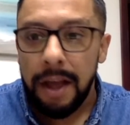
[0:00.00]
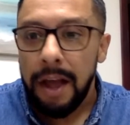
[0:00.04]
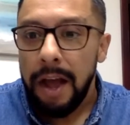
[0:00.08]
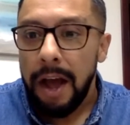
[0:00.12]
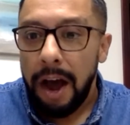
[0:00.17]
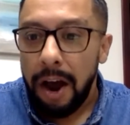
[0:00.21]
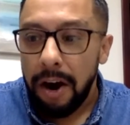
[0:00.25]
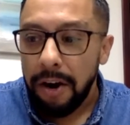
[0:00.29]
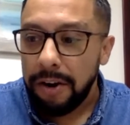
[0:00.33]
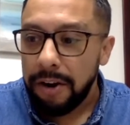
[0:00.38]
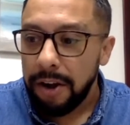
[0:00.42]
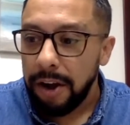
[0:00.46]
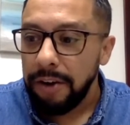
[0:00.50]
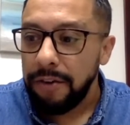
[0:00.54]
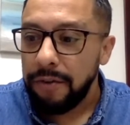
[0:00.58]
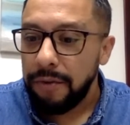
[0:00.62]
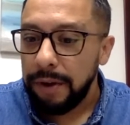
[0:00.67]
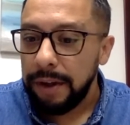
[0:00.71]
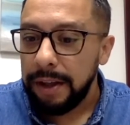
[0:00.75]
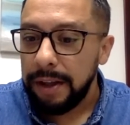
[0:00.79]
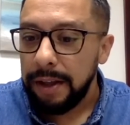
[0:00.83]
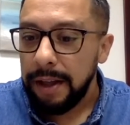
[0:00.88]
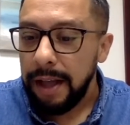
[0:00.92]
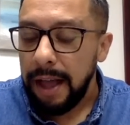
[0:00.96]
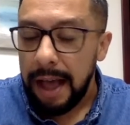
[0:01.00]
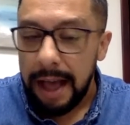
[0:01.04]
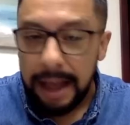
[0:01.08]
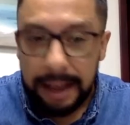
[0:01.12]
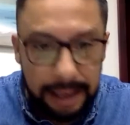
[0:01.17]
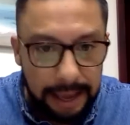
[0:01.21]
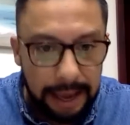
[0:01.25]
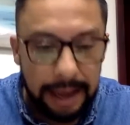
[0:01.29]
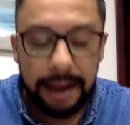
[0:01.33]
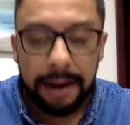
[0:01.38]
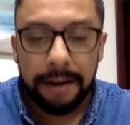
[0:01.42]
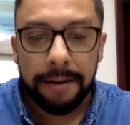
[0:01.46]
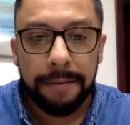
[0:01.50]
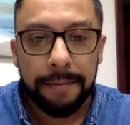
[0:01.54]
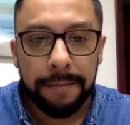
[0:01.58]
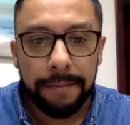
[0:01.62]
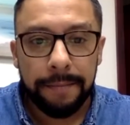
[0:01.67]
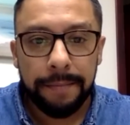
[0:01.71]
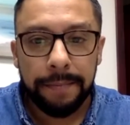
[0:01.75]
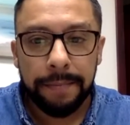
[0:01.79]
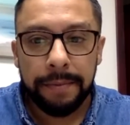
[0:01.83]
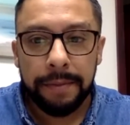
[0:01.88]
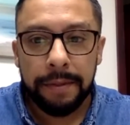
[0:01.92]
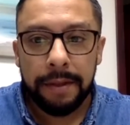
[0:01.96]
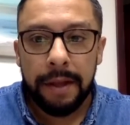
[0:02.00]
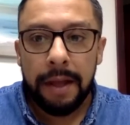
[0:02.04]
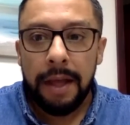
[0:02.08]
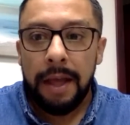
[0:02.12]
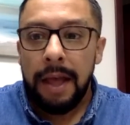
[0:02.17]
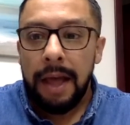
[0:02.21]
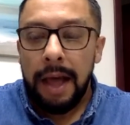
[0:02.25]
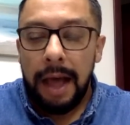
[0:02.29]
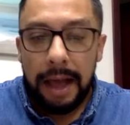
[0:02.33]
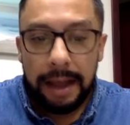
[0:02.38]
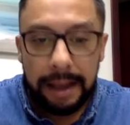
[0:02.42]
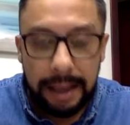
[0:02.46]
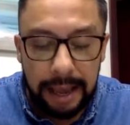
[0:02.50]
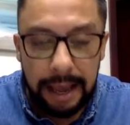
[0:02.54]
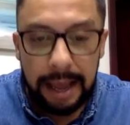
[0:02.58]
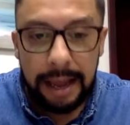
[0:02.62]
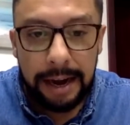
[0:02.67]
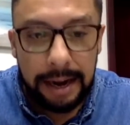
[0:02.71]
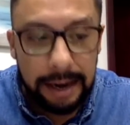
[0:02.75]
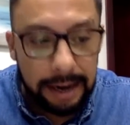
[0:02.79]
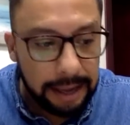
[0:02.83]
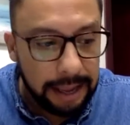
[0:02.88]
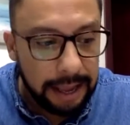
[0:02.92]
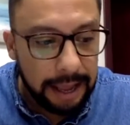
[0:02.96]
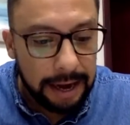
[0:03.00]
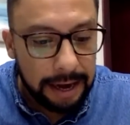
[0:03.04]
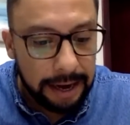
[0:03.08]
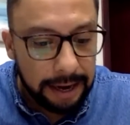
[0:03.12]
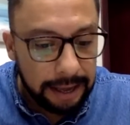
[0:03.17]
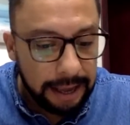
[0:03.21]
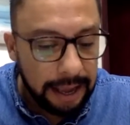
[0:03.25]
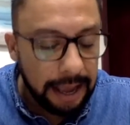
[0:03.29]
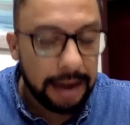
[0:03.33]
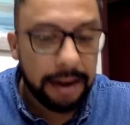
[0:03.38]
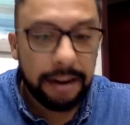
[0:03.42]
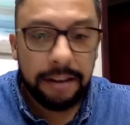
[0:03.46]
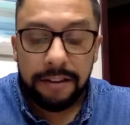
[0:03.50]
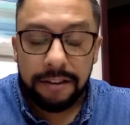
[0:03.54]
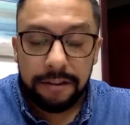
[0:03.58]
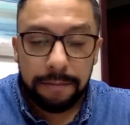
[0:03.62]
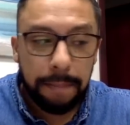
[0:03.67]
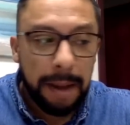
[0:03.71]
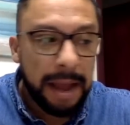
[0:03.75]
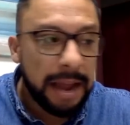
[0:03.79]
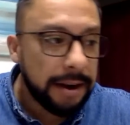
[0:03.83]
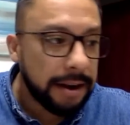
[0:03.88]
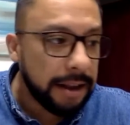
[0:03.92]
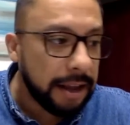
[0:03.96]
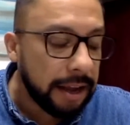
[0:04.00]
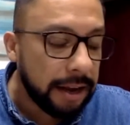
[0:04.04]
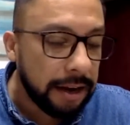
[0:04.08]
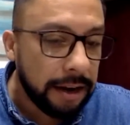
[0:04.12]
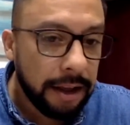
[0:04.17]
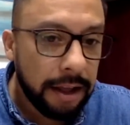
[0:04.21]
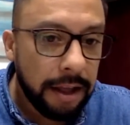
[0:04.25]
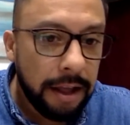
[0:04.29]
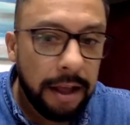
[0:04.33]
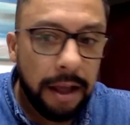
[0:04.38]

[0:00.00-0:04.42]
Our country again and again, spending